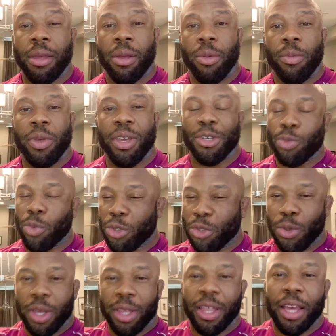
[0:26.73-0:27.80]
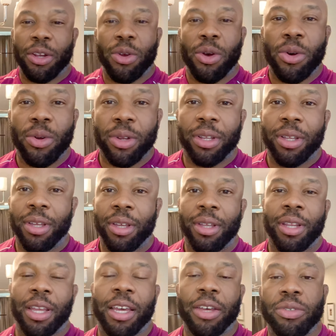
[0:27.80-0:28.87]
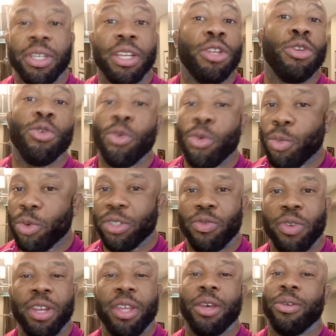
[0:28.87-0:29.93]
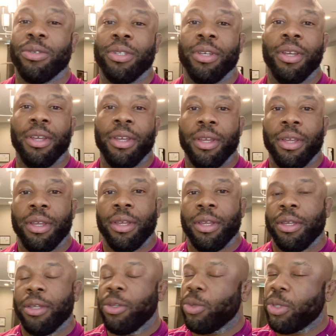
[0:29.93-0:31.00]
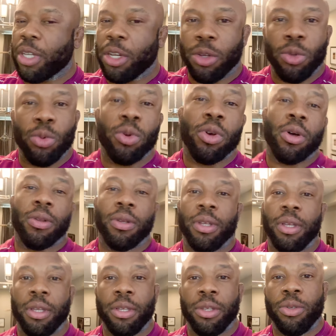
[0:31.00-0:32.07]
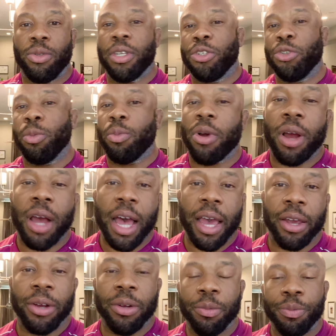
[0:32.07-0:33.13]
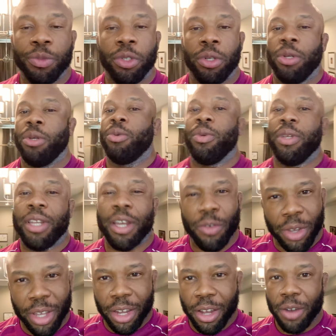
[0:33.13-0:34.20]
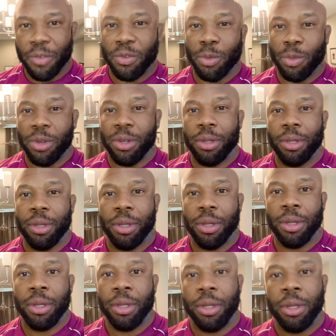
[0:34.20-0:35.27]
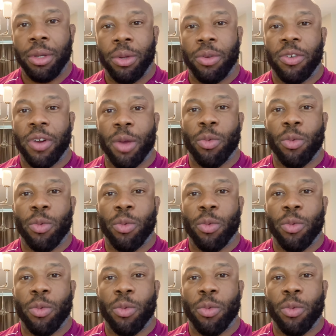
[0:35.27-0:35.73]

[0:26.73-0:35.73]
Because once you hit that goal, like I've said in numerous videos, you set a new goal, you set your bar higher. We never get comfortable, right?